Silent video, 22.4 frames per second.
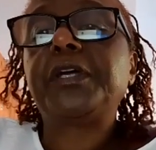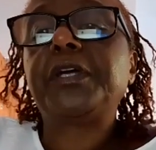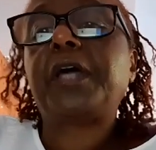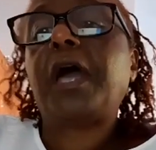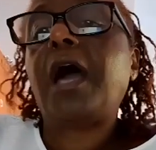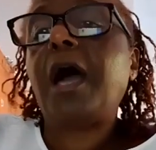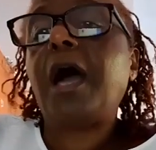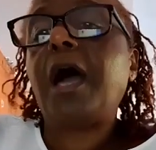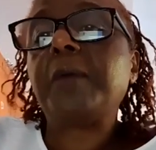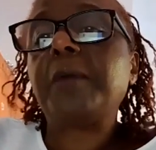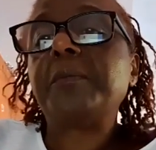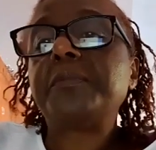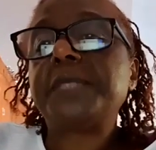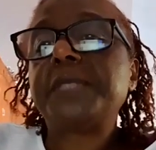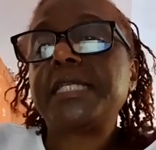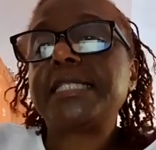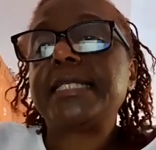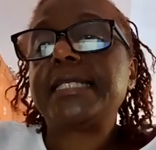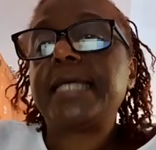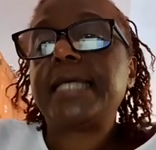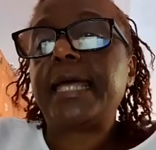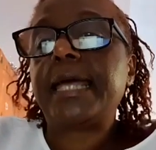come
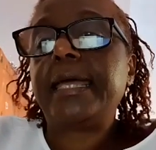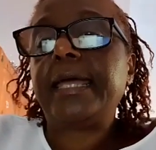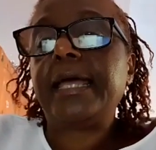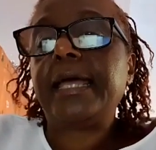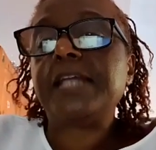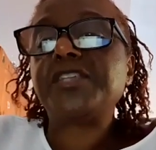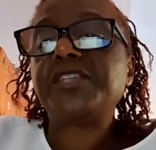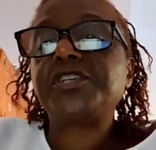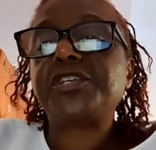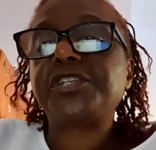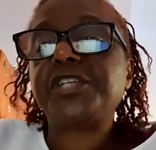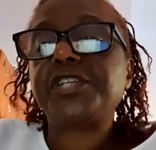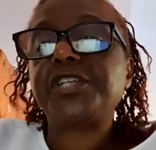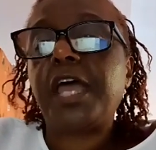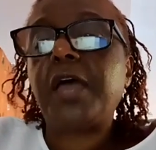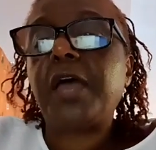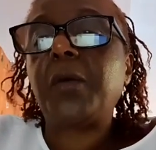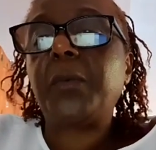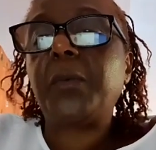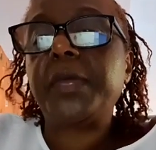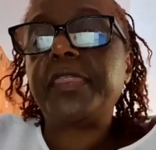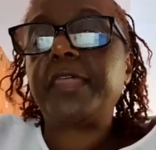today and
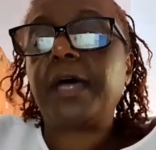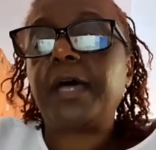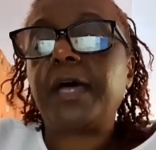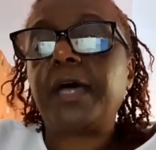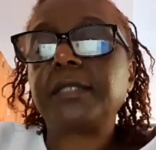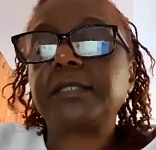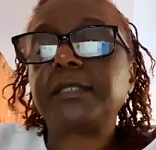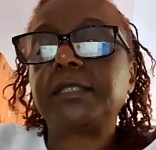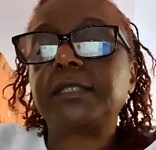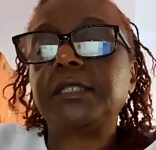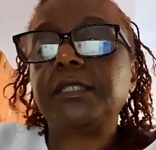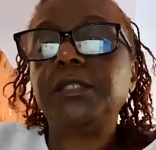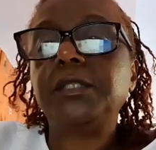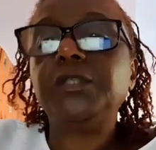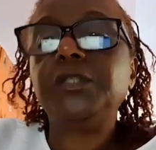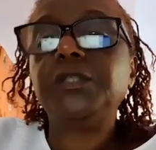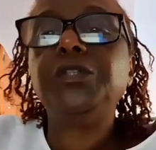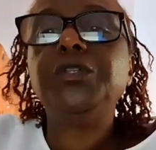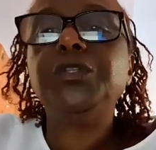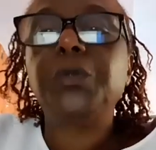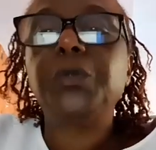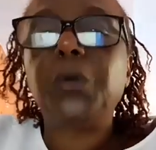share with us
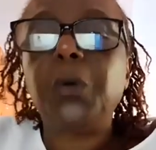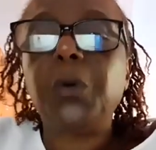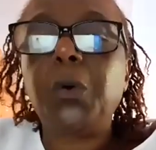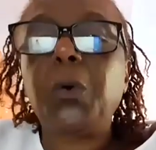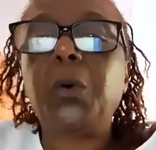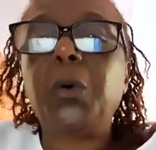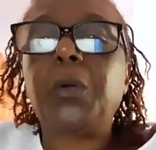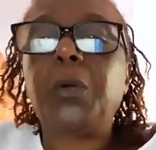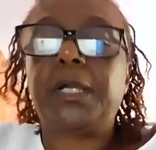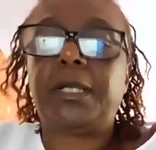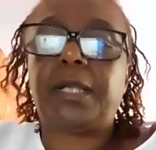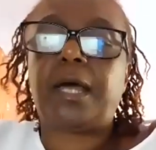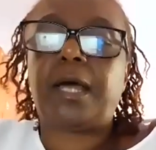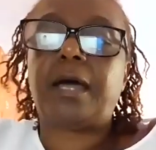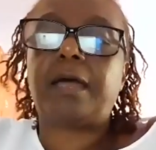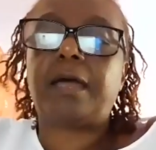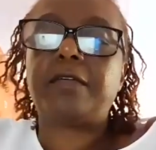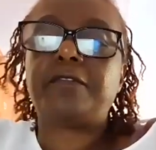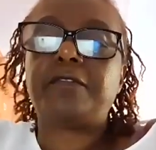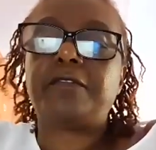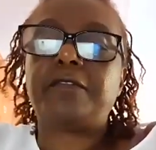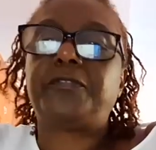your
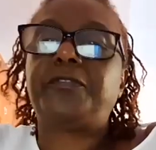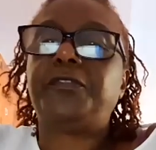life,